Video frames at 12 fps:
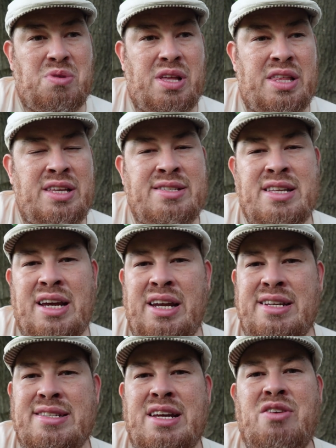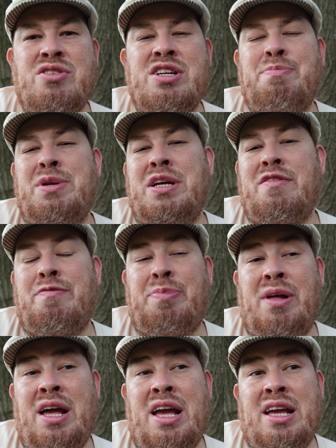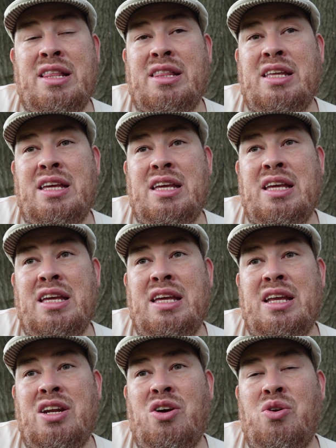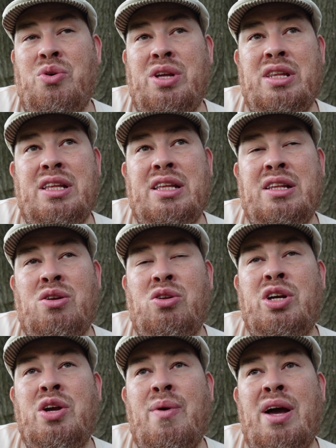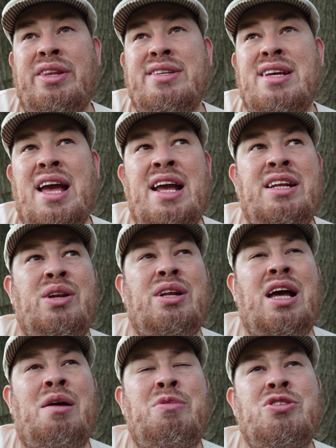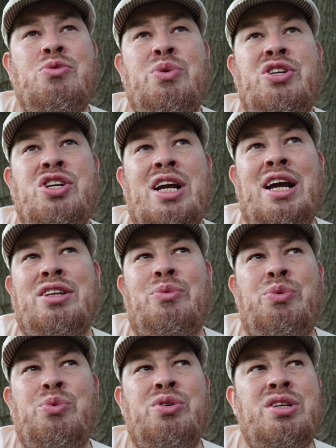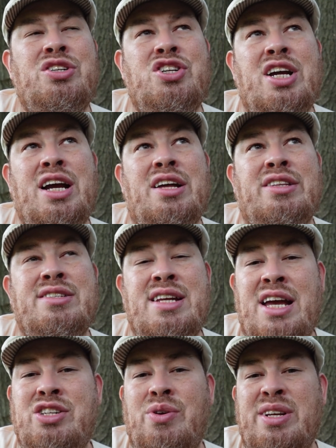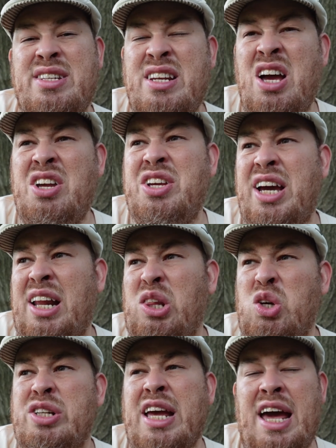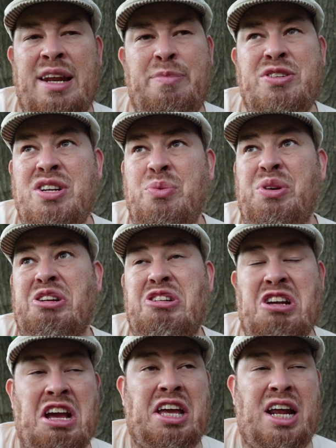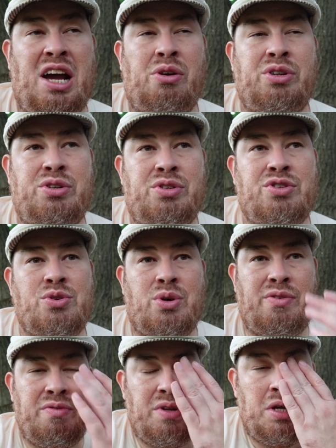and this is the kind of serendipity of playing. The, you know, they're looking around, they say, hey, did, how much did we check out? Did we really check out the statue? And I said, no, you kind of looked at it, but you didn't really check it out. You just sort of,